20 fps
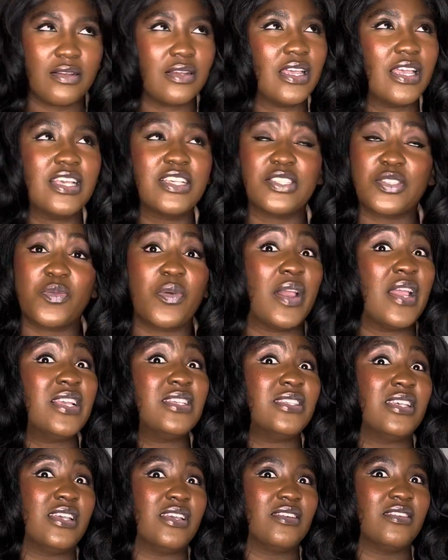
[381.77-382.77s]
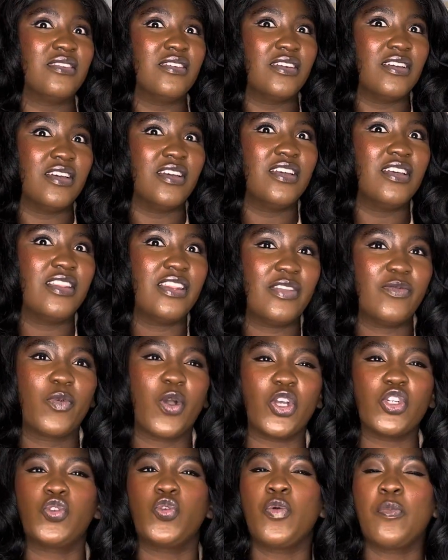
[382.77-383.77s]
it's crazy.
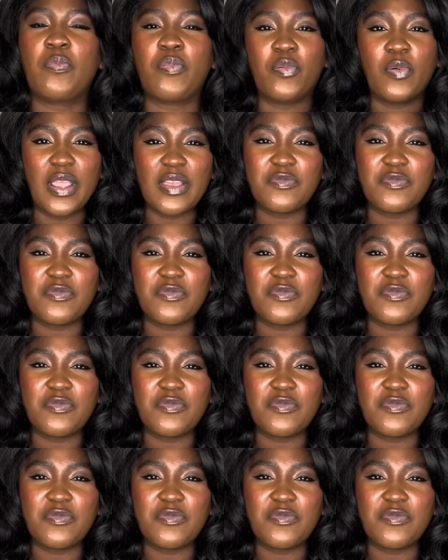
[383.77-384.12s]
Because you pray